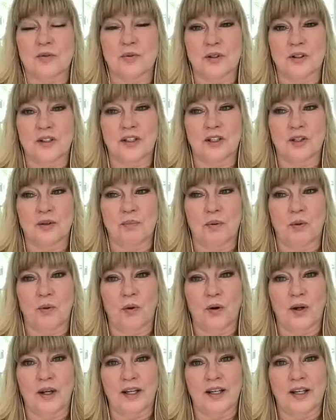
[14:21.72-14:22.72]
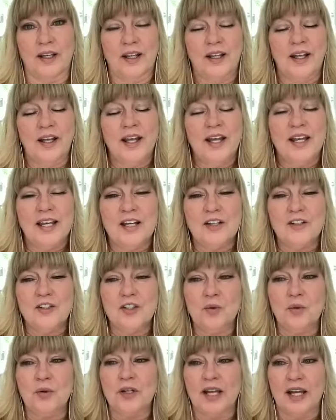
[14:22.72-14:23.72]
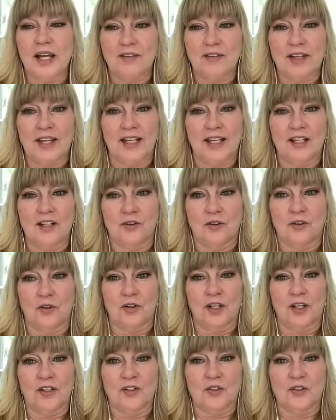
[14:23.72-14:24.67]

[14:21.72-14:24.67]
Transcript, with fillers: a really good point. Now, as you were navigating through that,